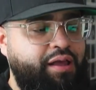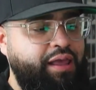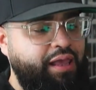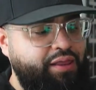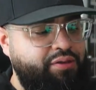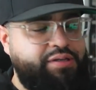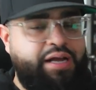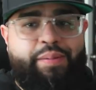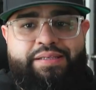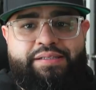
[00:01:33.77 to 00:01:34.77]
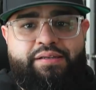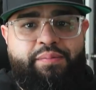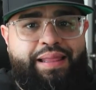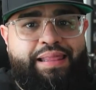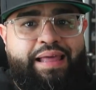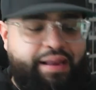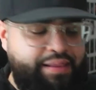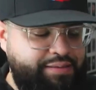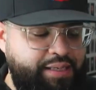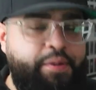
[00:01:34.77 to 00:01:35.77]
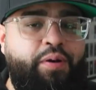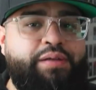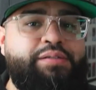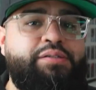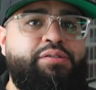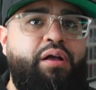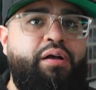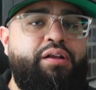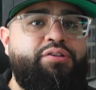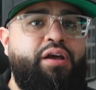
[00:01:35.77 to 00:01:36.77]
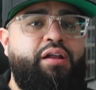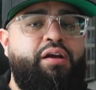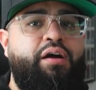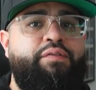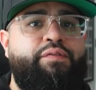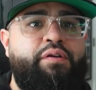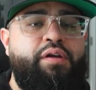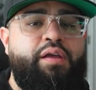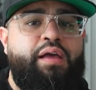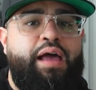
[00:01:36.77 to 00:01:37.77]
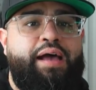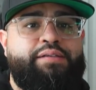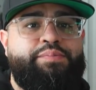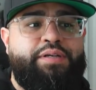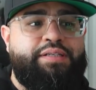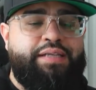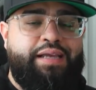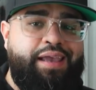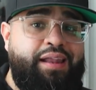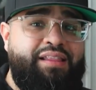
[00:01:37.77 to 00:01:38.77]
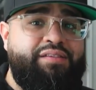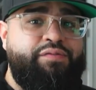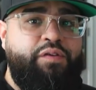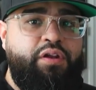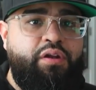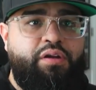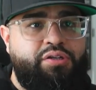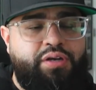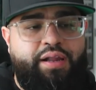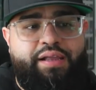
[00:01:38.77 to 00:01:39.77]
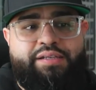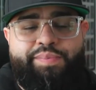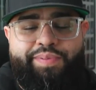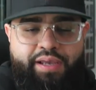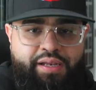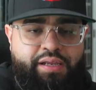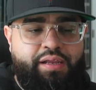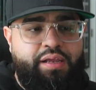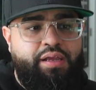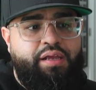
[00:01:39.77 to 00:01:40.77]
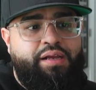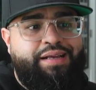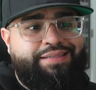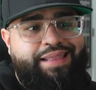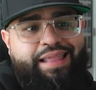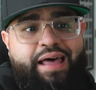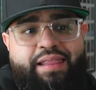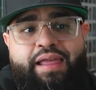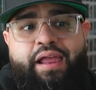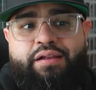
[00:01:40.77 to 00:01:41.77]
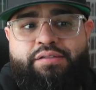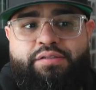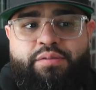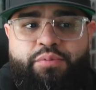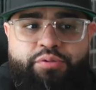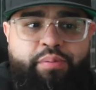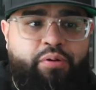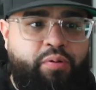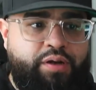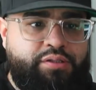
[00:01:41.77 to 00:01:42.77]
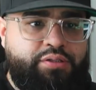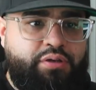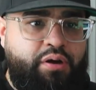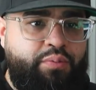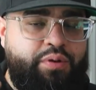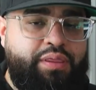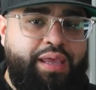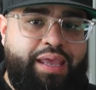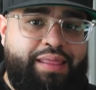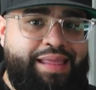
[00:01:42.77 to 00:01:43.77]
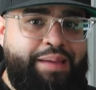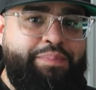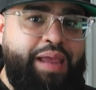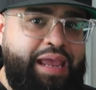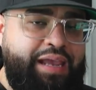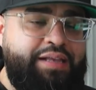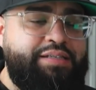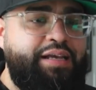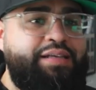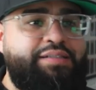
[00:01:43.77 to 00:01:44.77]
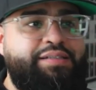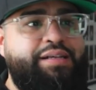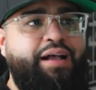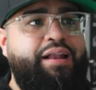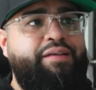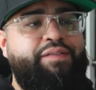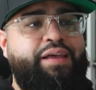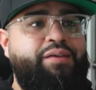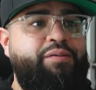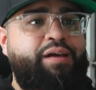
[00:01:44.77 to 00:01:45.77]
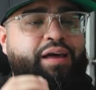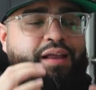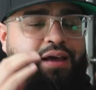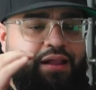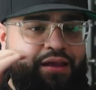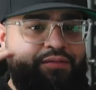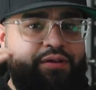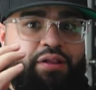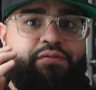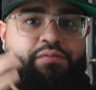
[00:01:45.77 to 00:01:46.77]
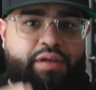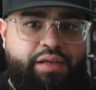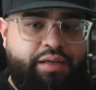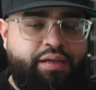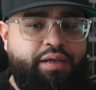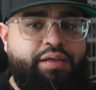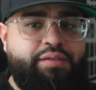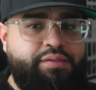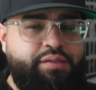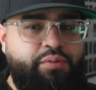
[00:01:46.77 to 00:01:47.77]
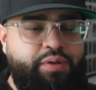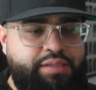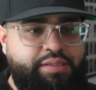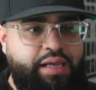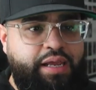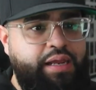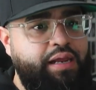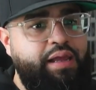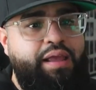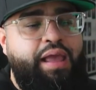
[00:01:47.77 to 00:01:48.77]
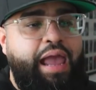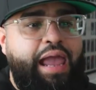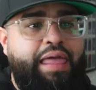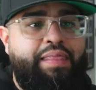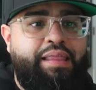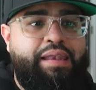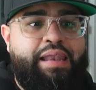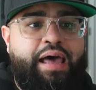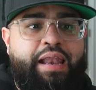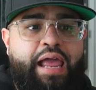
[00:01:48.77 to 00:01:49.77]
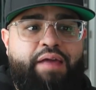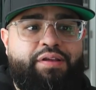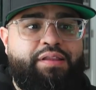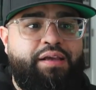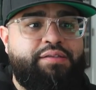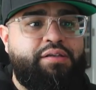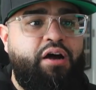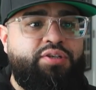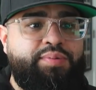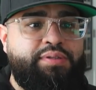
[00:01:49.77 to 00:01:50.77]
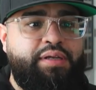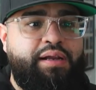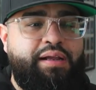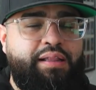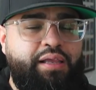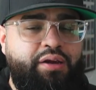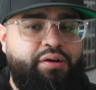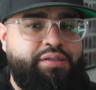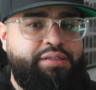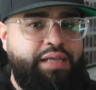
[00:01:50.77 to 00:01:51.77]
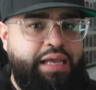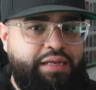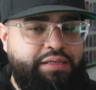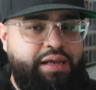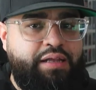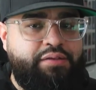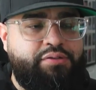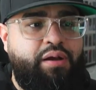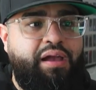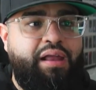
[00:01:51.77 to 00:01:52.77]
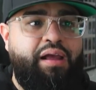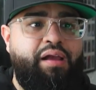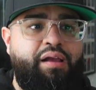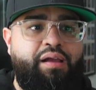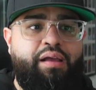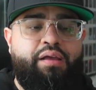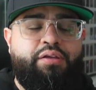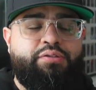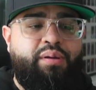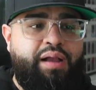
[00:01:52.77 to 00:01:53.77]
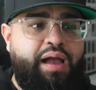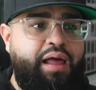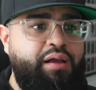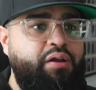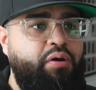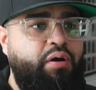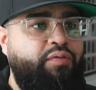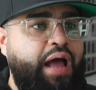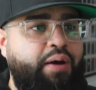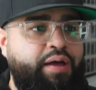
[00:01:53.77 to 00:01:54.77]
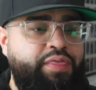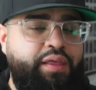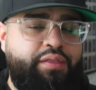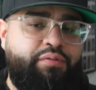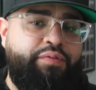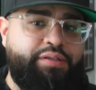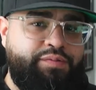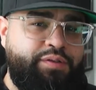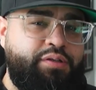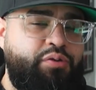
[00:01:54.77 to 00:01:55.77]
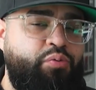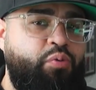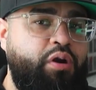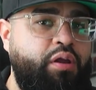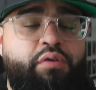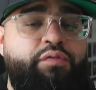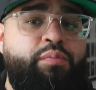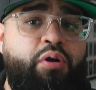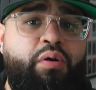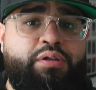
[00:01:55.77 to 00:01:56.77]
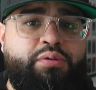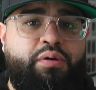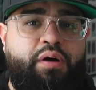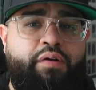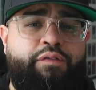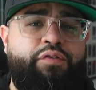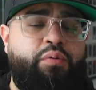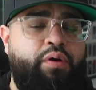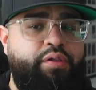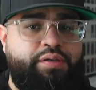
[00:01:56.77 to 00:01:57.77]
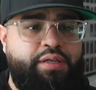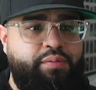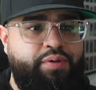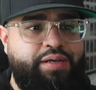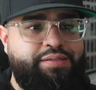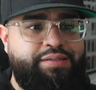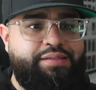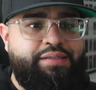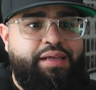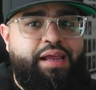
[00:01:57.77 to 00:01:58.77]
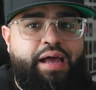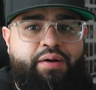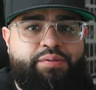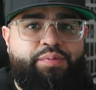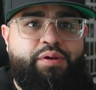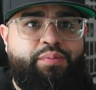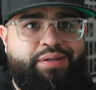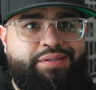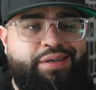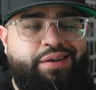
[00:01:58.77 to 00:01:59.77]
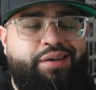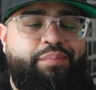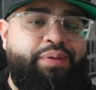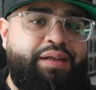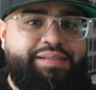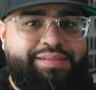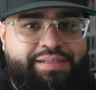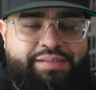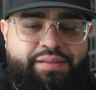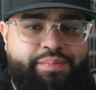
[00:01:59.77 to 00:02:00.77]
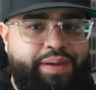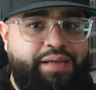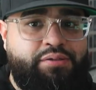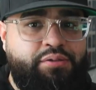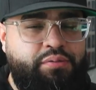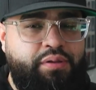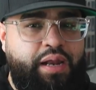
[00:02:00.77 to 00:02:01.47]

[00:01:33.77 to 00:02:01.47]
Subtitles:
in those comments is going to be a lot of the same questions. So I'm going to try to cover as much as I can in this video to try to explain it. Because a lot of the answers to most people's questions are within that page. It's just kind of like you kind of got to like really read it to see what it's saying. And not everything is 100% clear or stated yet. So I'm kind of going to go over how I think the rest of it's going to work from going to a few other celebrations and seeing how it's pretty much been consistent the past two that I